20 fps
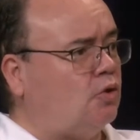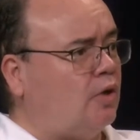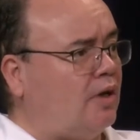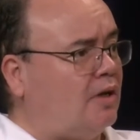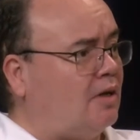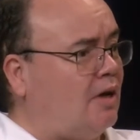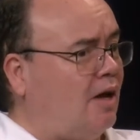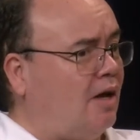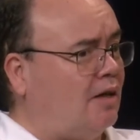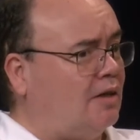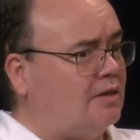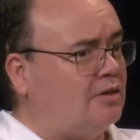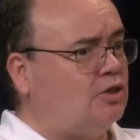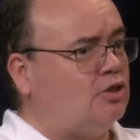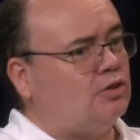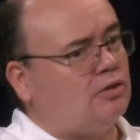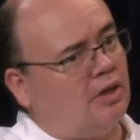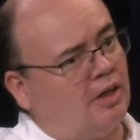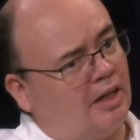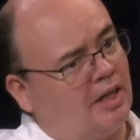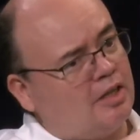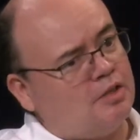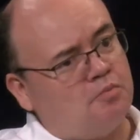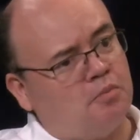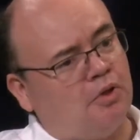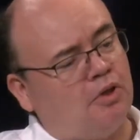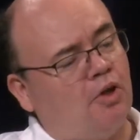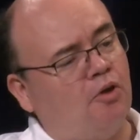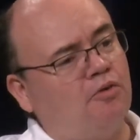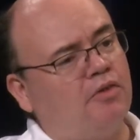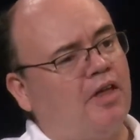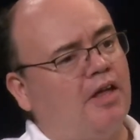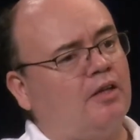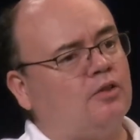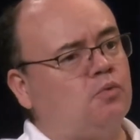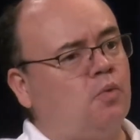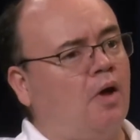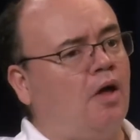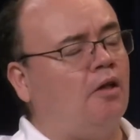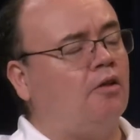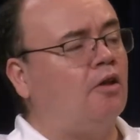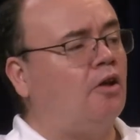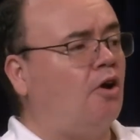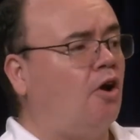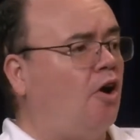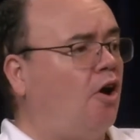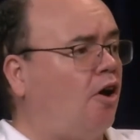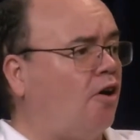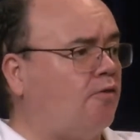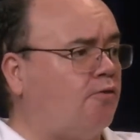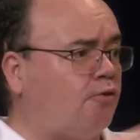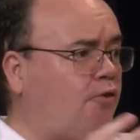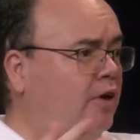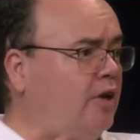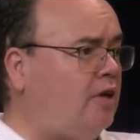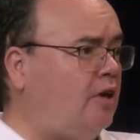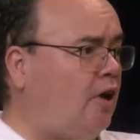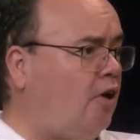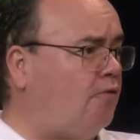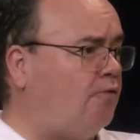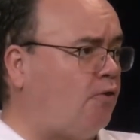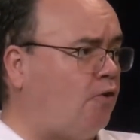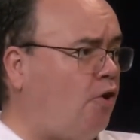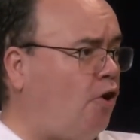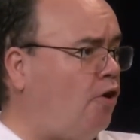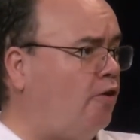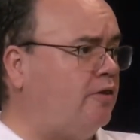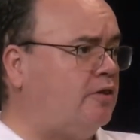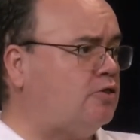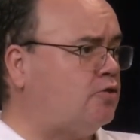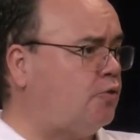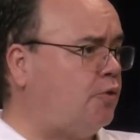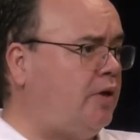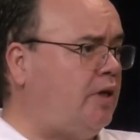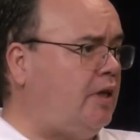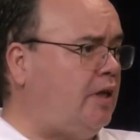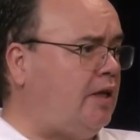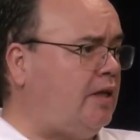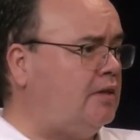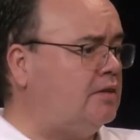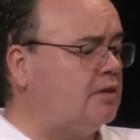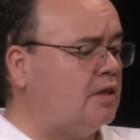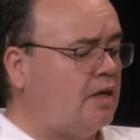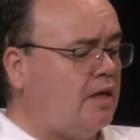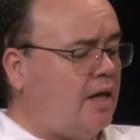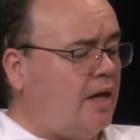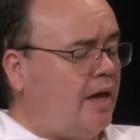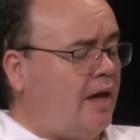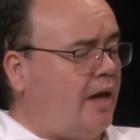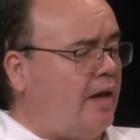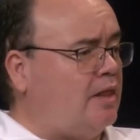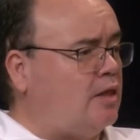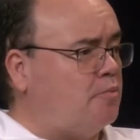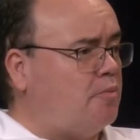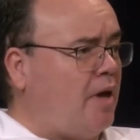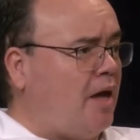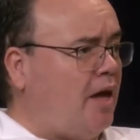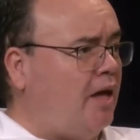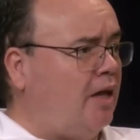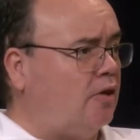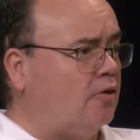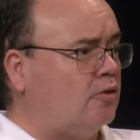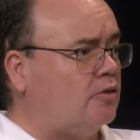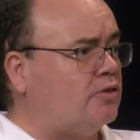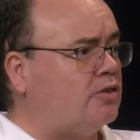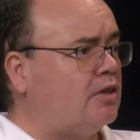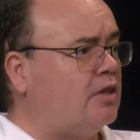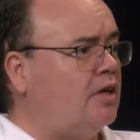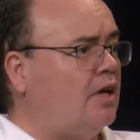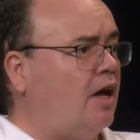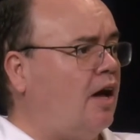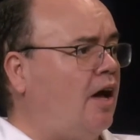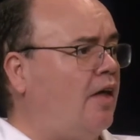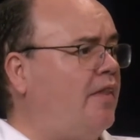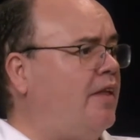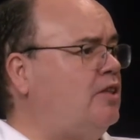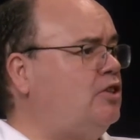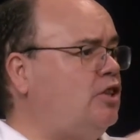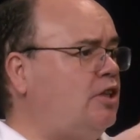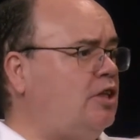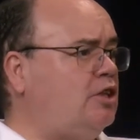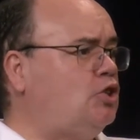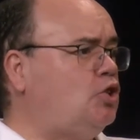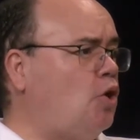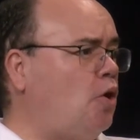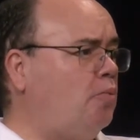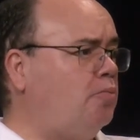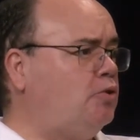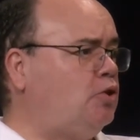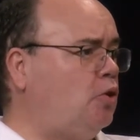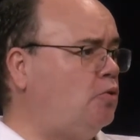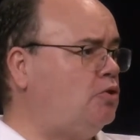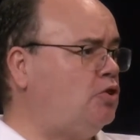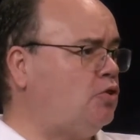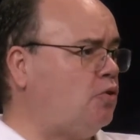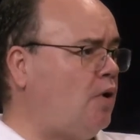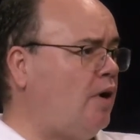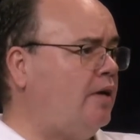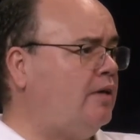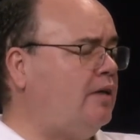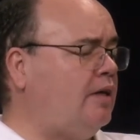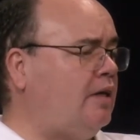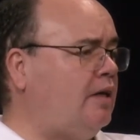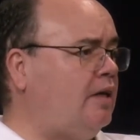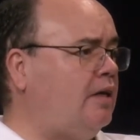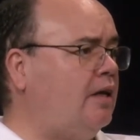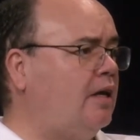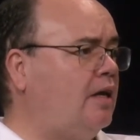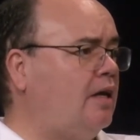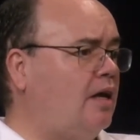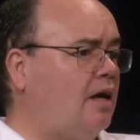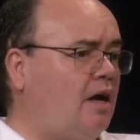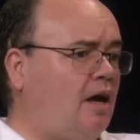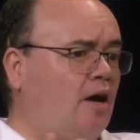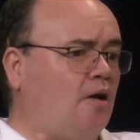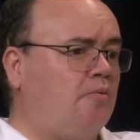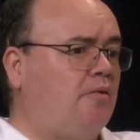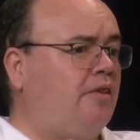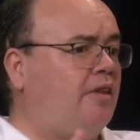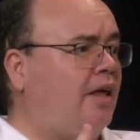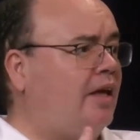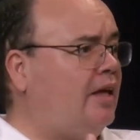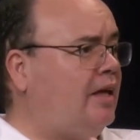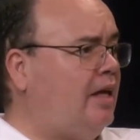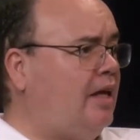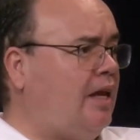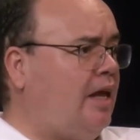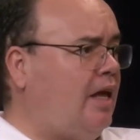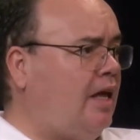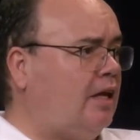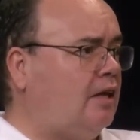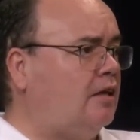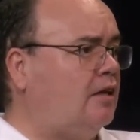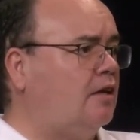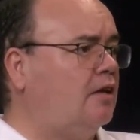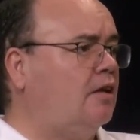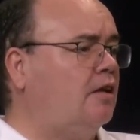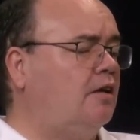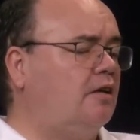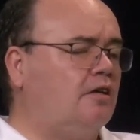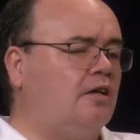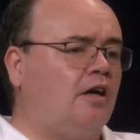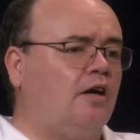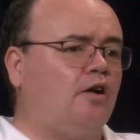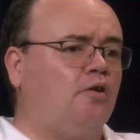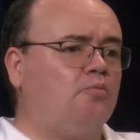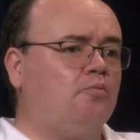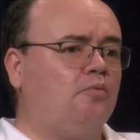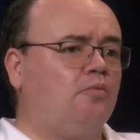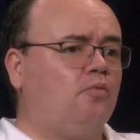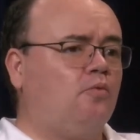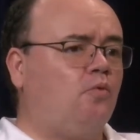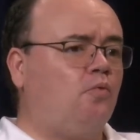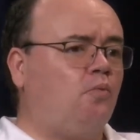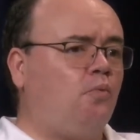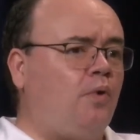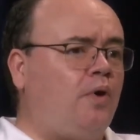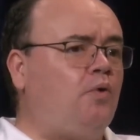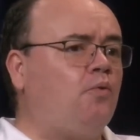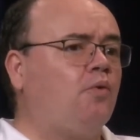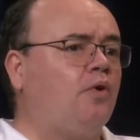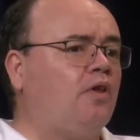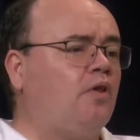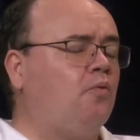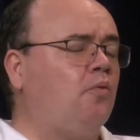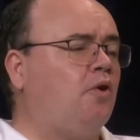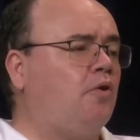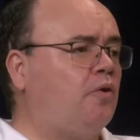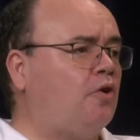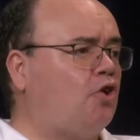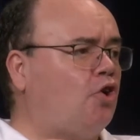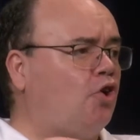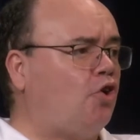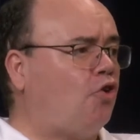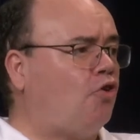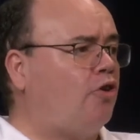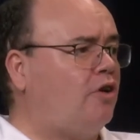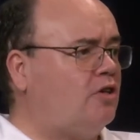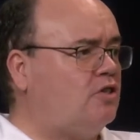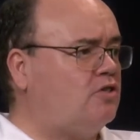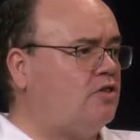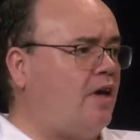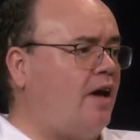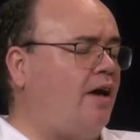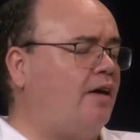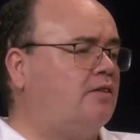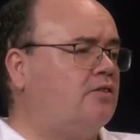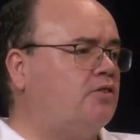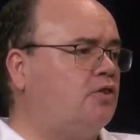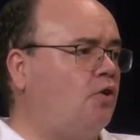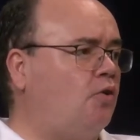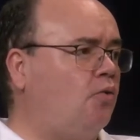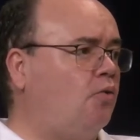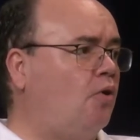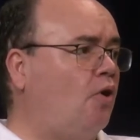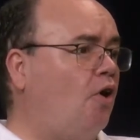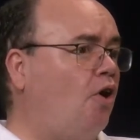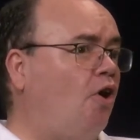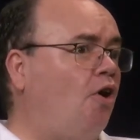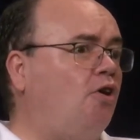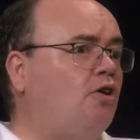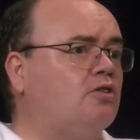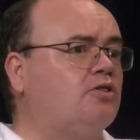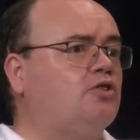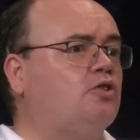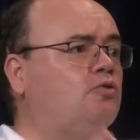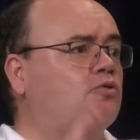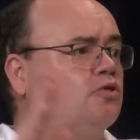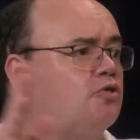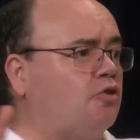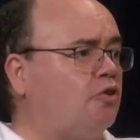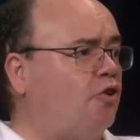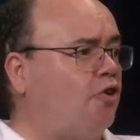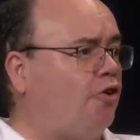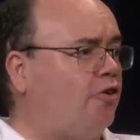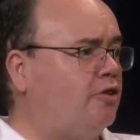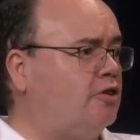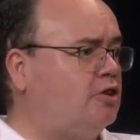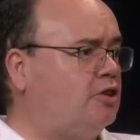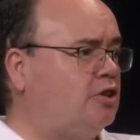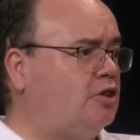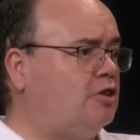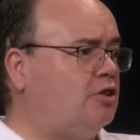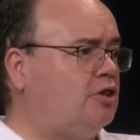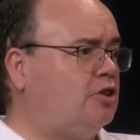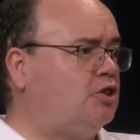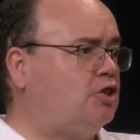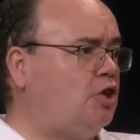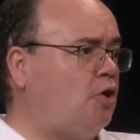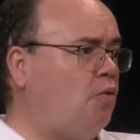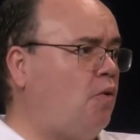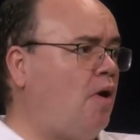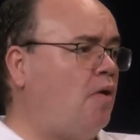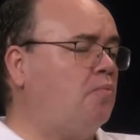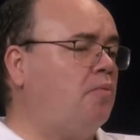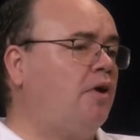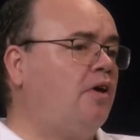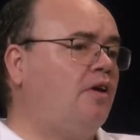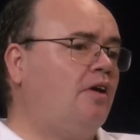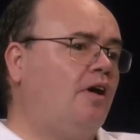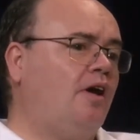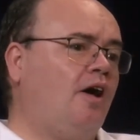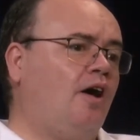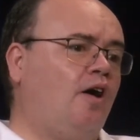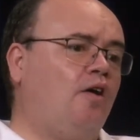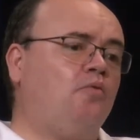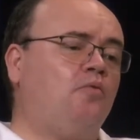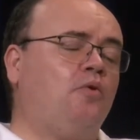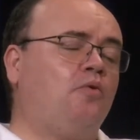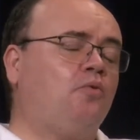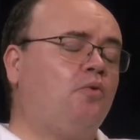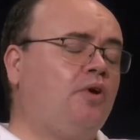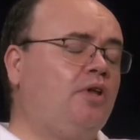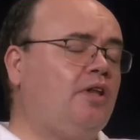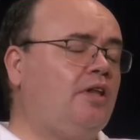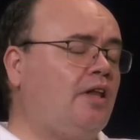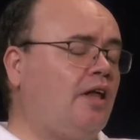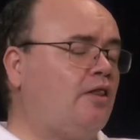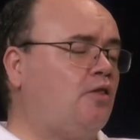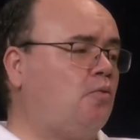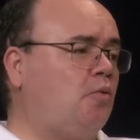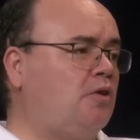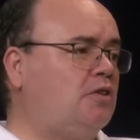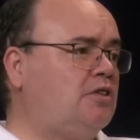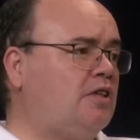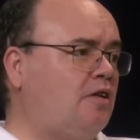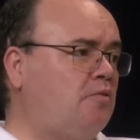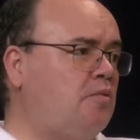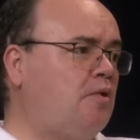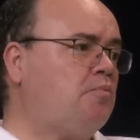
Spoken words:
and college, and I guess below that as well, are free for all the screenings and the panels. They just need to show up, show us their ID, and they can get in. We really want to encourage that. So all students are encouraged to show up, and we really like the ones that have been